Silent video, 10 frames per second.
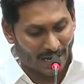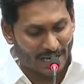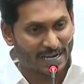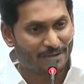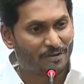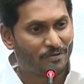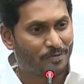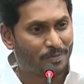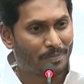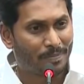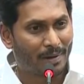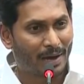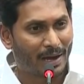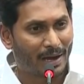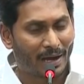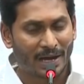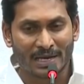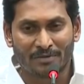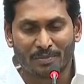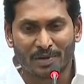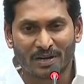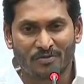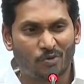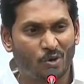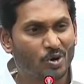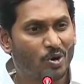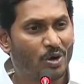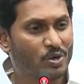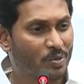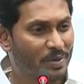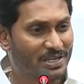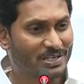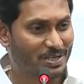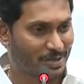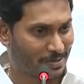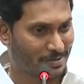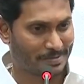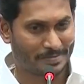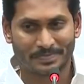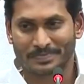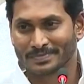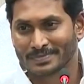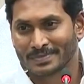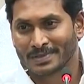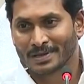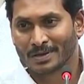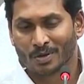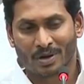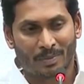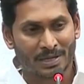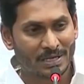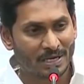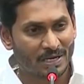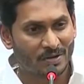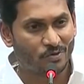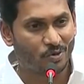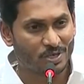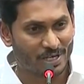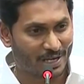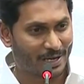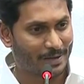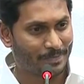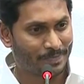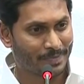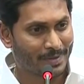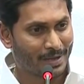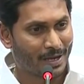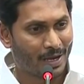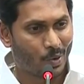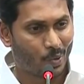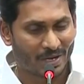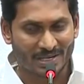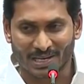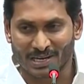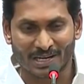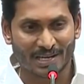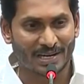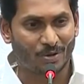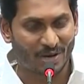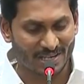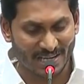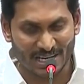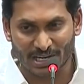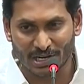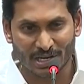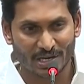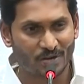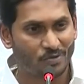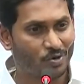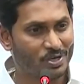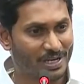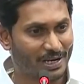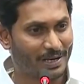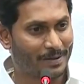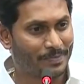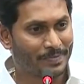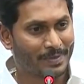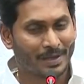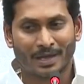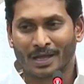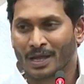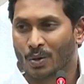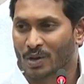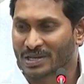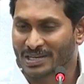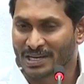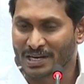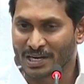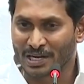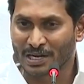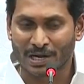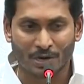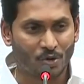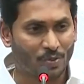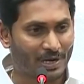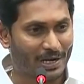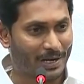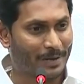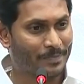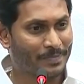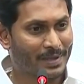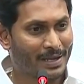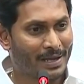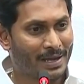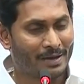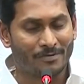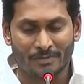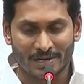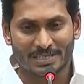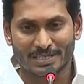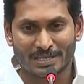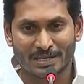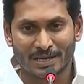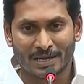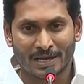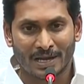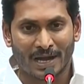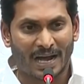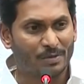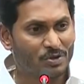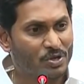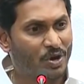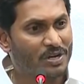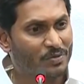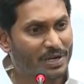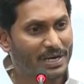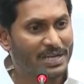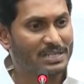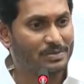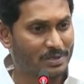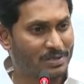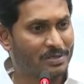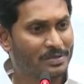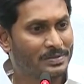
I never, I never made a phone call to a minister. Oka mantriki nenu phone cheyala. Oka secretary, oka secretaryki nenu phone cheyala. Oka secretariat lo adugu petvala. Worst, I was not even in Hyderabad.